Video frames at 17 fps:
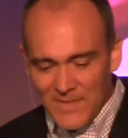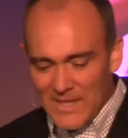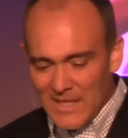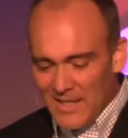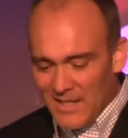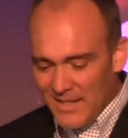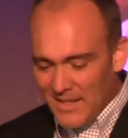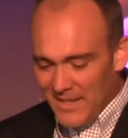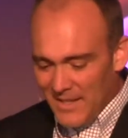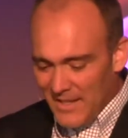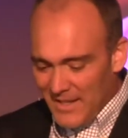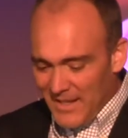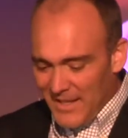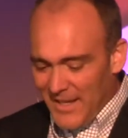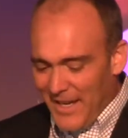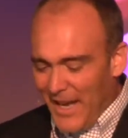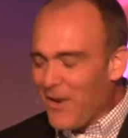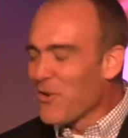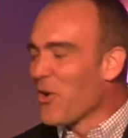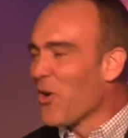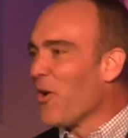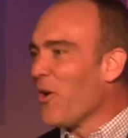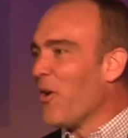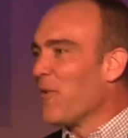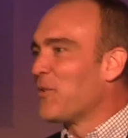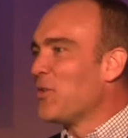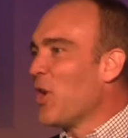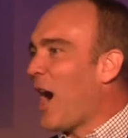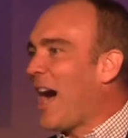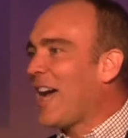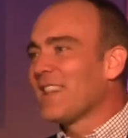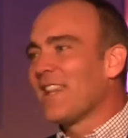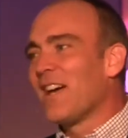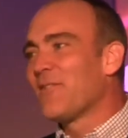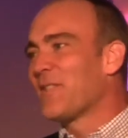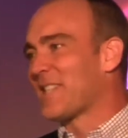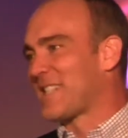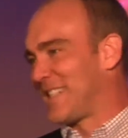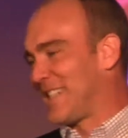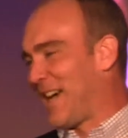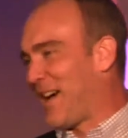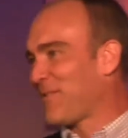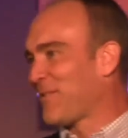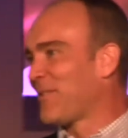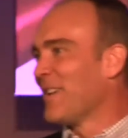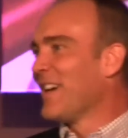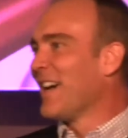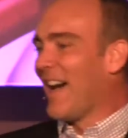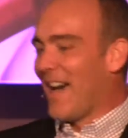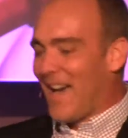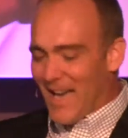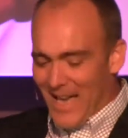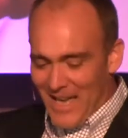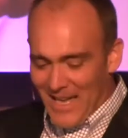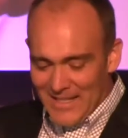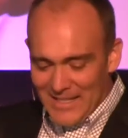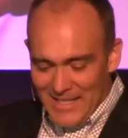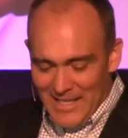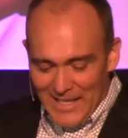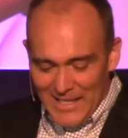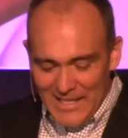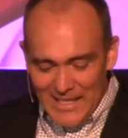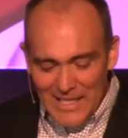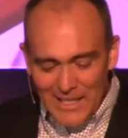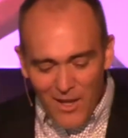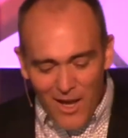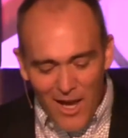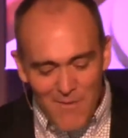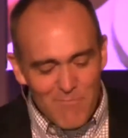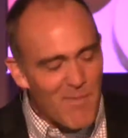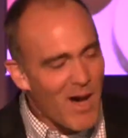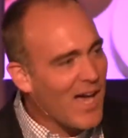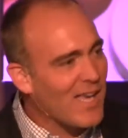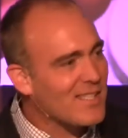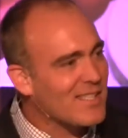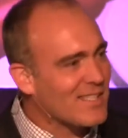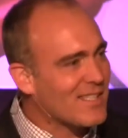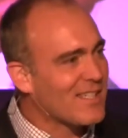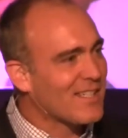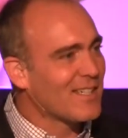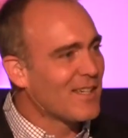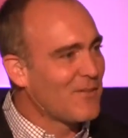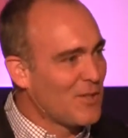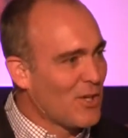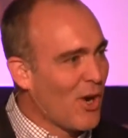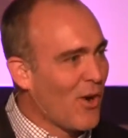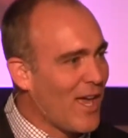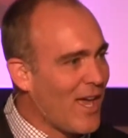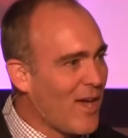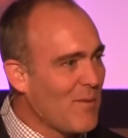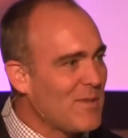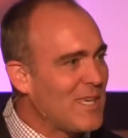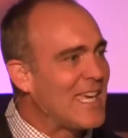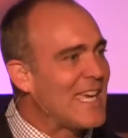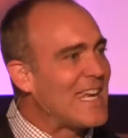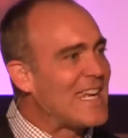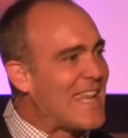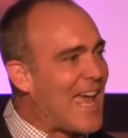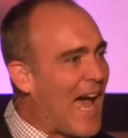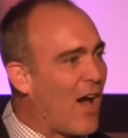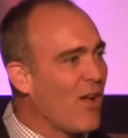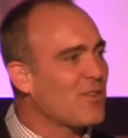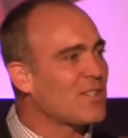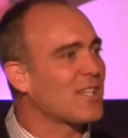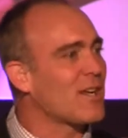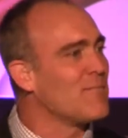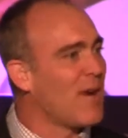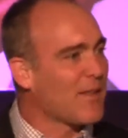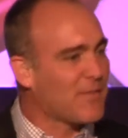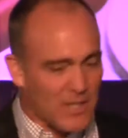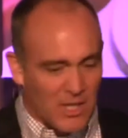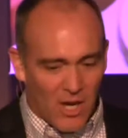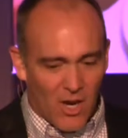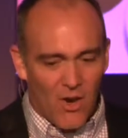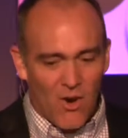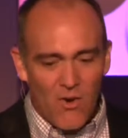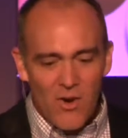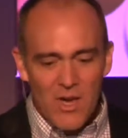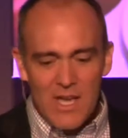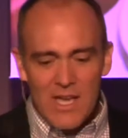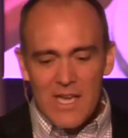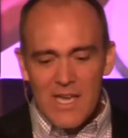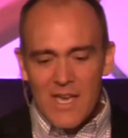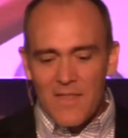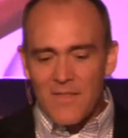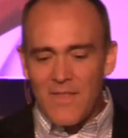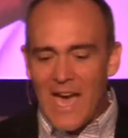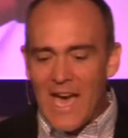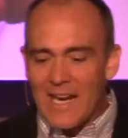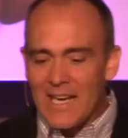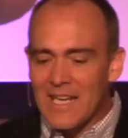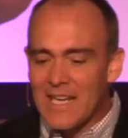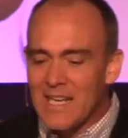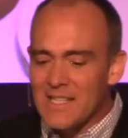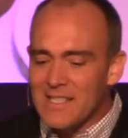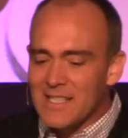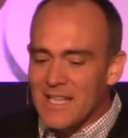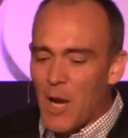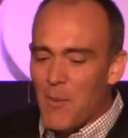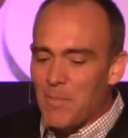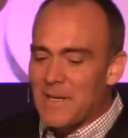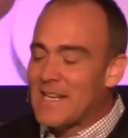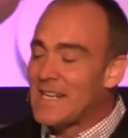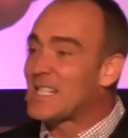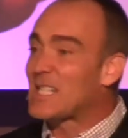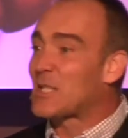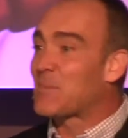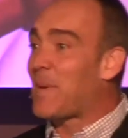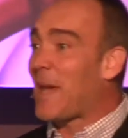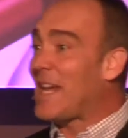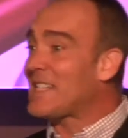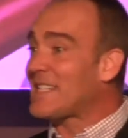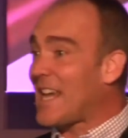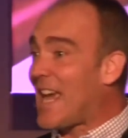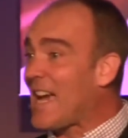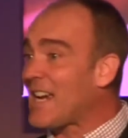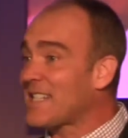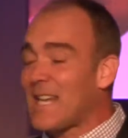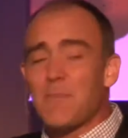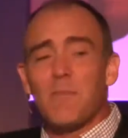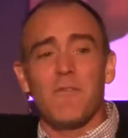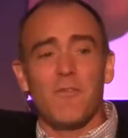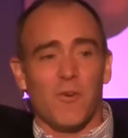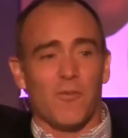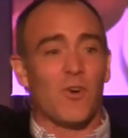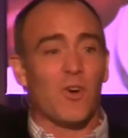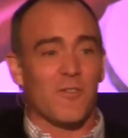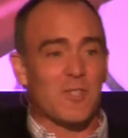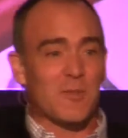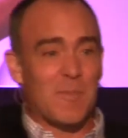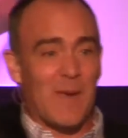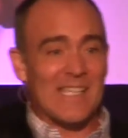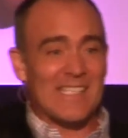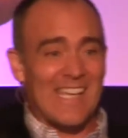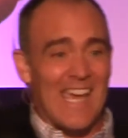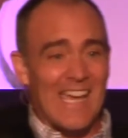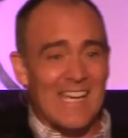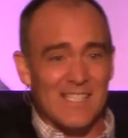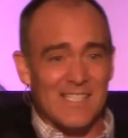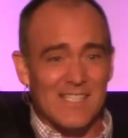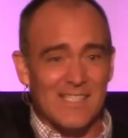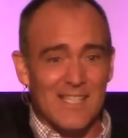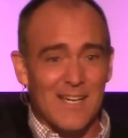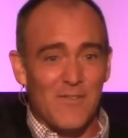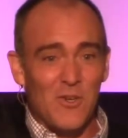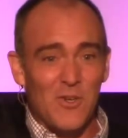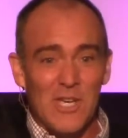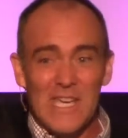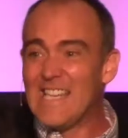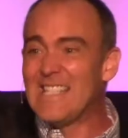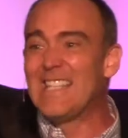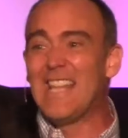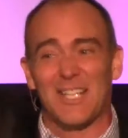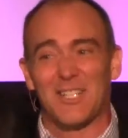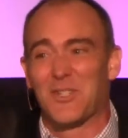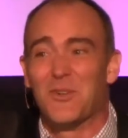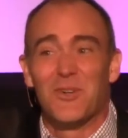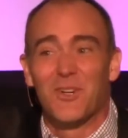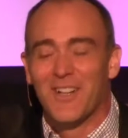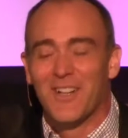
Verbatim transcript: I don't know if you know, I love this stuff. Uh, Elon Musk, if you know him, he announced a month ago that his company SpaceX, how many of you have heard of SpaceX? you, isn't that cool?